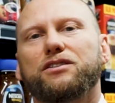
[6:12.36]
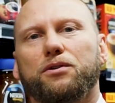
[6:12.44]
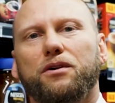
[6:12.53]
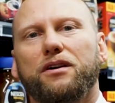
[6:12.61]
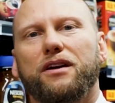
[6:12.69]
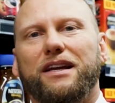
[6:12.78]
to
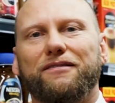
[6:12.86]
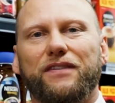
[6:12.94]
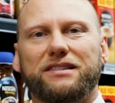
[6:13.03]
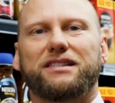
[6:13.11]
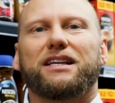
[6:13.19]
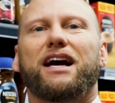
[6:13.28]

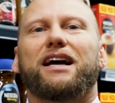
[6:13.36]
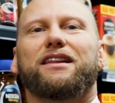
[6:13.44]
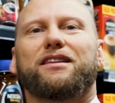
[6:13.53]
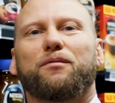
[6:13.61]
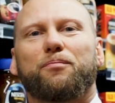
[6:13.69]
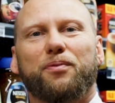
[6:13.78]
investigate
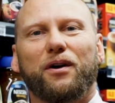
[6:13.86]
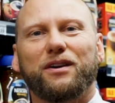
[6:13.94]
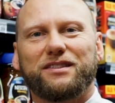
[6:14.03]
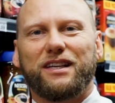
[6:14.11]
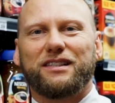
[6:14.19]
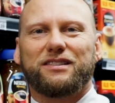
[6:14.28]
the
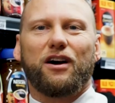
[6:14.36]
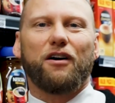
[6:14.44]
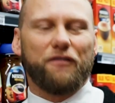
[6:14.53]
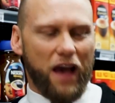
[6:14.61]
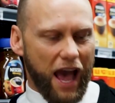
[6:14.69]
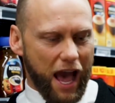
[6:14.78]
process
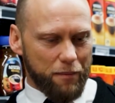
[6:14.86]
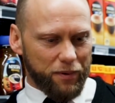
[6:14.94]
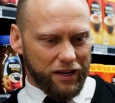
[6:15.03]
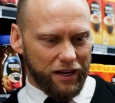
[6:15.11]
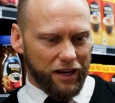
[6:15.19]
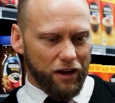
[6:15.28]
of
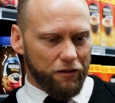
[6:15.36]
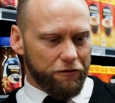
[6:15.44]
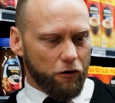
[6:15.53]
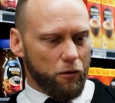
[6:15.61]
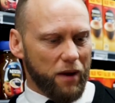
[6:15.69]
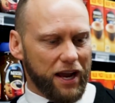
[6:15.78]
habit
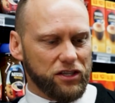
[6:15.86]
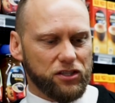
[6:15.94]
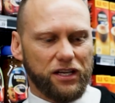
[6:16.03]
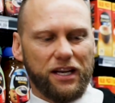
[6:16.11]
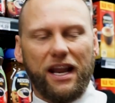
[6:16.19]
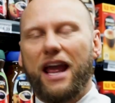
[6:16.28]

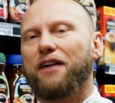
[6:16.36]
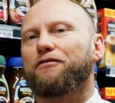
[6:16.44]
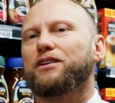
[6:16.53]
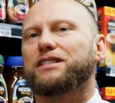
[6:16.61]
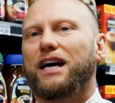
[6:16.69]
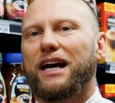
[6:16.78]
formation in
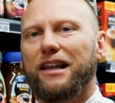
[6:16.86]
everyday